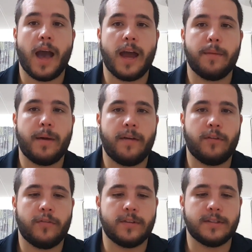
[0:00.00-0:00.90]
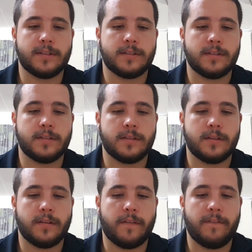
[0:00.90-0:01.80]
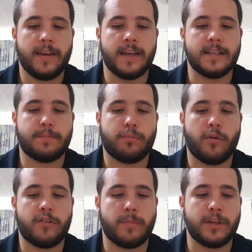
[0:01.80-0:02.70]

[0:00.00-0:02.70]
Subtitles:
Anna Pavlovna's fears proved to